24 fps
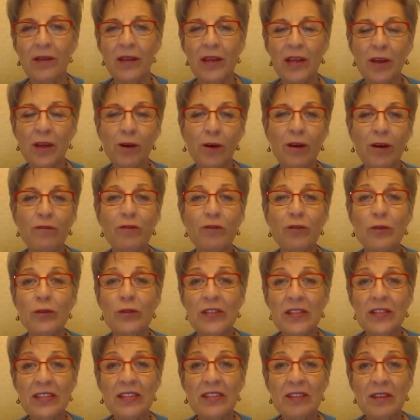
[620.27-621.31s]
the NRF2
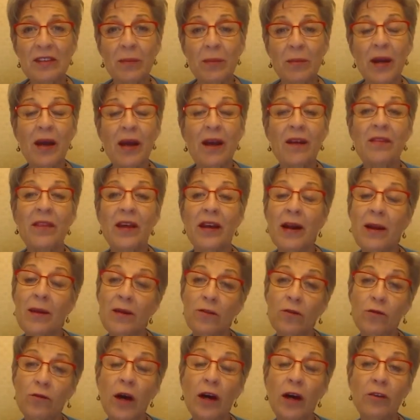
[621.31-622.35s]
system that I
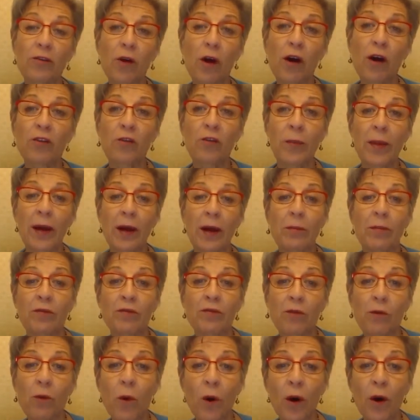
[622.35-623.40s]
talked about
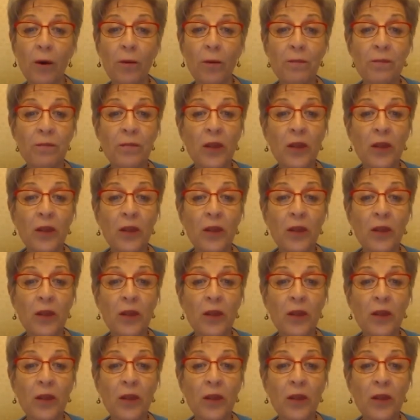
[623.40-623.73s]
before.